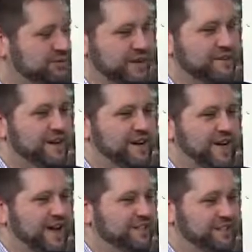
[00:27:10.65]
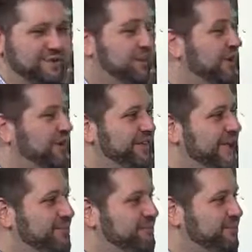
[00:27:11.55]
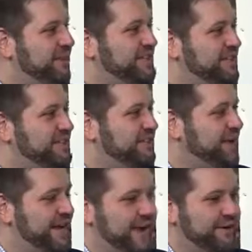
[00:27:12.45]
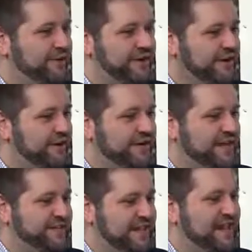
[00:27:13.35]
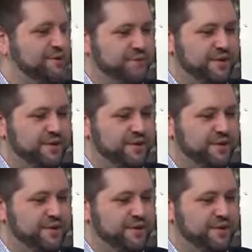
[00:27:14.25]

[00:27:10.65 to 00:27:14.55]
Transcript: So just working on that process right now and getting all that down.